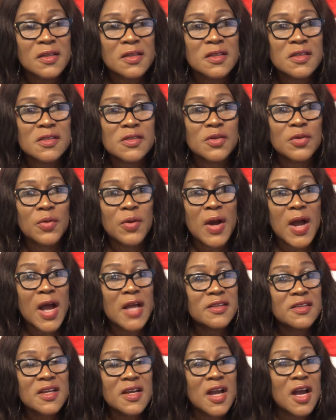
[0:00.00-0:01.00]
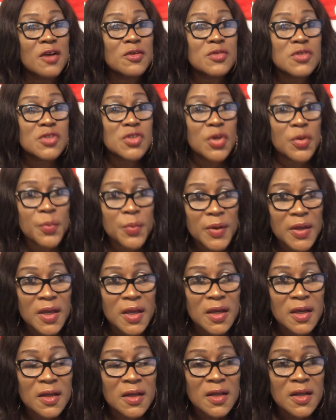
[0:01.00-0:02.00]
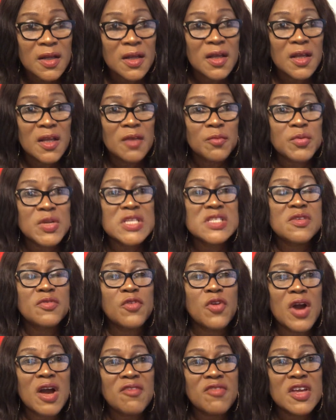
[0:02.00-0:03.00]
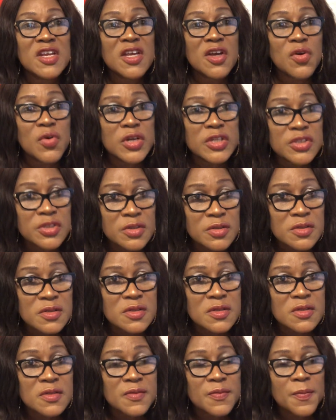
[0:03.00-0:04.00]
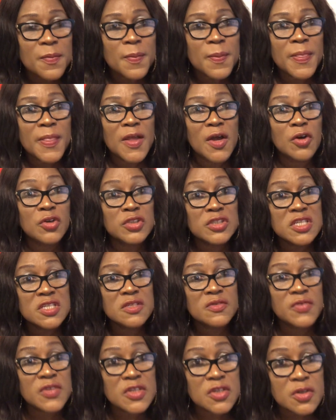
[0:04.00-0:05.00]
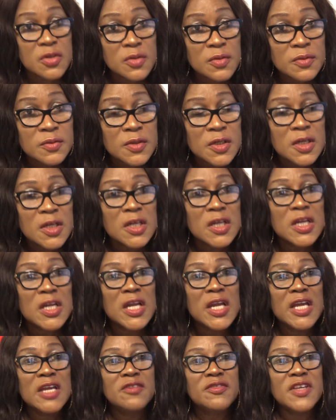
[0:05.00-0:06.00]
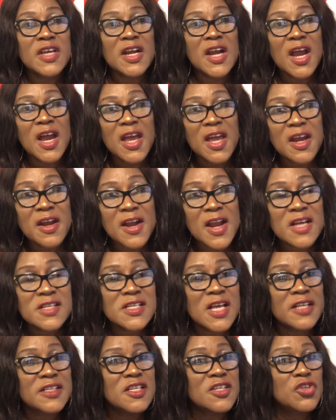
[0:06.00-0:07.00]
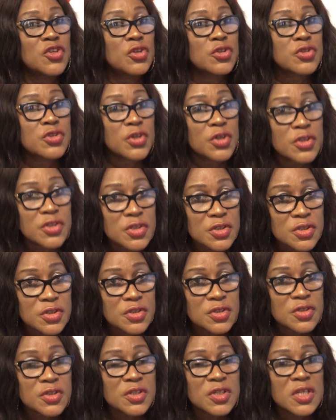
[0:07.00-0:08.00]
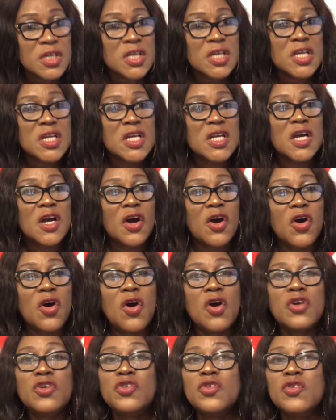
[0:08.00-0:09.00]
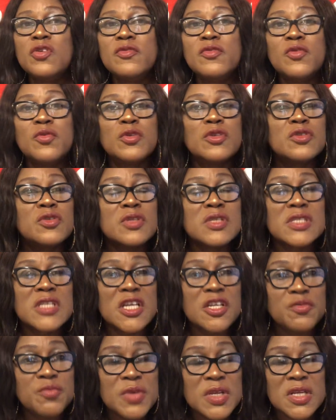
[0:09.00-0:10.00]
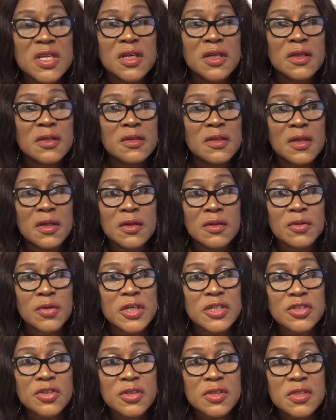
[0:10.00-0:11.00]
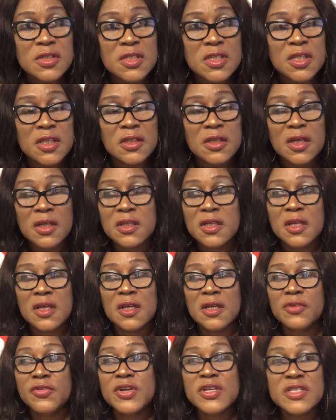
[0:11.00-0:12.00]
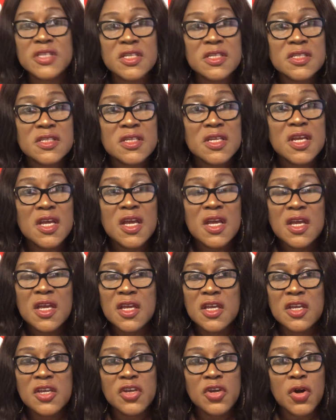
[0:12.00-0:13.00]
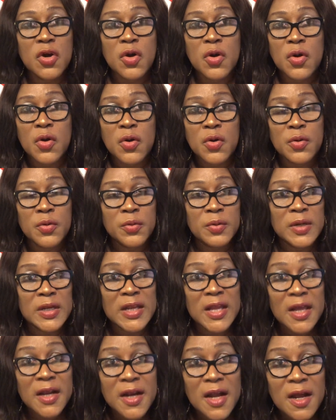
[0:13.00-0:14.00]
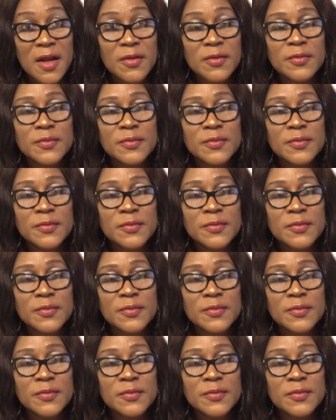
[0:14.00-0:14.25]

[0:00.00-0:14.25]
So I think I'll stop here. Please, if you have any questions on this video, if there are areas I did not touch, or you even want to send me the questions, in the reasons in your letter,